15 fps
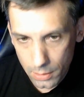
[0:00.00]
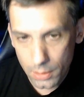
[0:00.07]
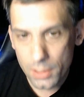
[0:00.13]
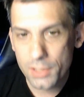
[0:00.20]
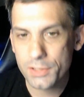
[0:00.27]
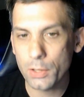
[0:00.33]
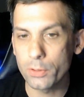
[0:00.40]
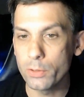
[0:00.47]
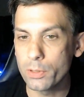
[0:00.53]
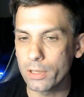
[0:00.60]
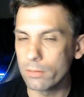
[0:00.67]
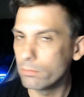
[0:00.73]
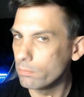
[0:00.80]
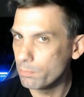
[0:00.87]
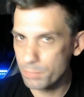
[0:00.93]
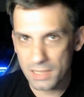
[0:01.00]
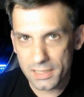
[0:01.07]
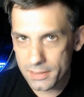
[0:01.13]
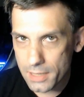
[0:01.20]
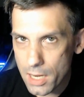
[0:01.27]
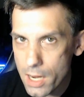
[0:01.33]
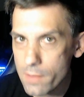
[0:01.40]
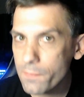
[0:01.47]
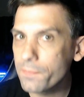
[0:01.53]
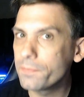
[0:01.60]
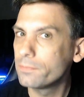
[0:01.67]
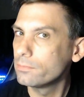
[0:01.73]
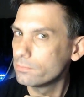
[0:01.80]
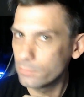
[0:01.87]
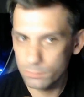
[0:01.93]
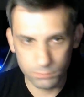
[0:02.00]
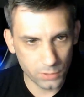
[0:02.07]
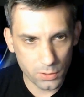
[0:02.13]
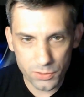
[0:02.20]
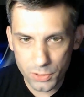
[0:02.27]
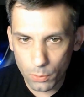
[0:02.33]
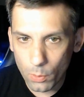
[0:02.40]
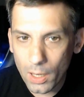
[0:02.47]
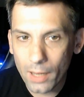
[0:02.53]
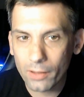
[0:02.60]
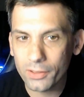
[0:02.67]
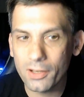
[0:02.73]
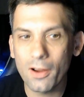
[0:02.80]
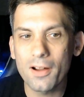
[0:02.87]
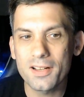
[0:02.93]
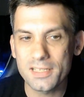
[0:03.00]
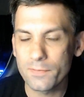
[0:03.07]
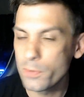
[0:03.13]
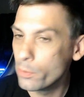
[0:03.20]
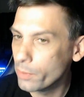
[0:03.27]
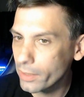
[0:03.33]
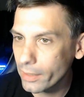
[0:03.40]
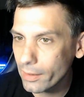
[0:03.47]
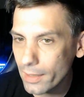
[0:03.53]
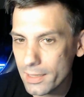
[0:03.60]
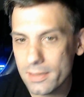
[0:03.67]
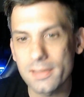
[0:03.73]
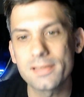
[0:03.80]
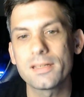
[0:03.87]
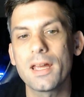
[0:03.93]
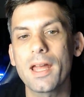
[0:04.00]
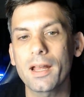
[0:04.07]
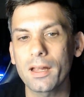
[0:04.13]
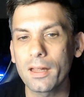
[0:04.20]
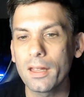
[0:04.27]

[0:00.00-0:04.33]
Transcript: So you can be safe, use your wild cards if you really like this deck.